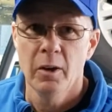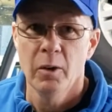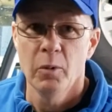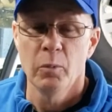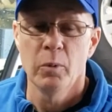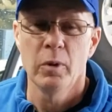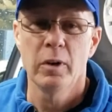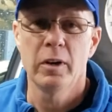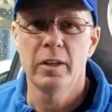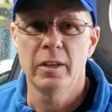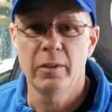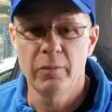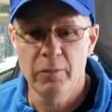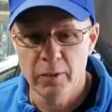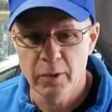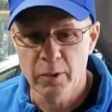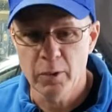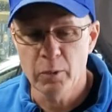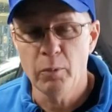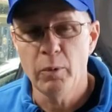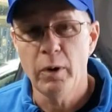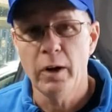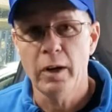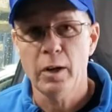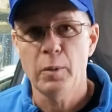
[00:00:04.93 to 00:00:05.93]
I want to give you a
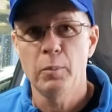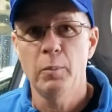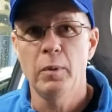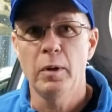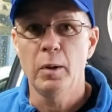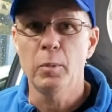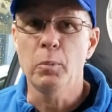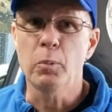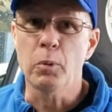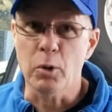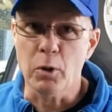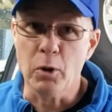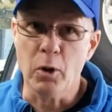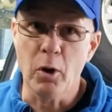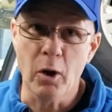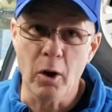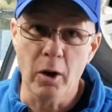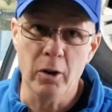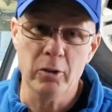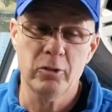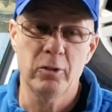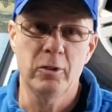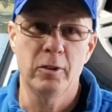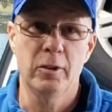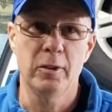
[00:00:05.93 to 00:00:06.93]
recommended
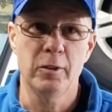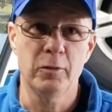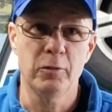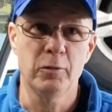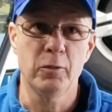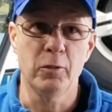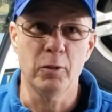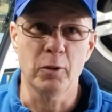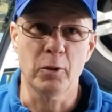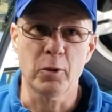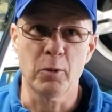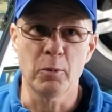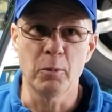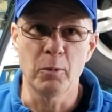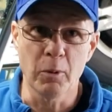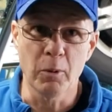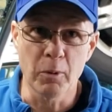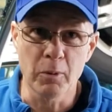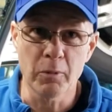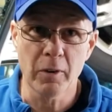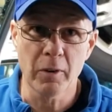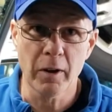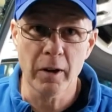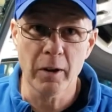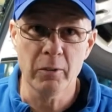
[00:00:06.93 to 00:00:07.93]
precaution here for the
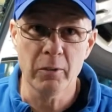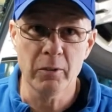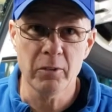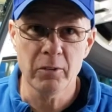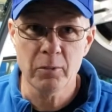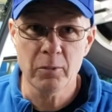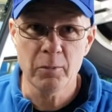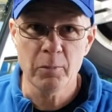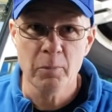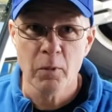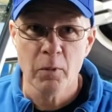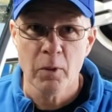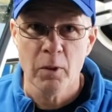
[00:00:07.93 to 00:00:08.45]
coronavirus.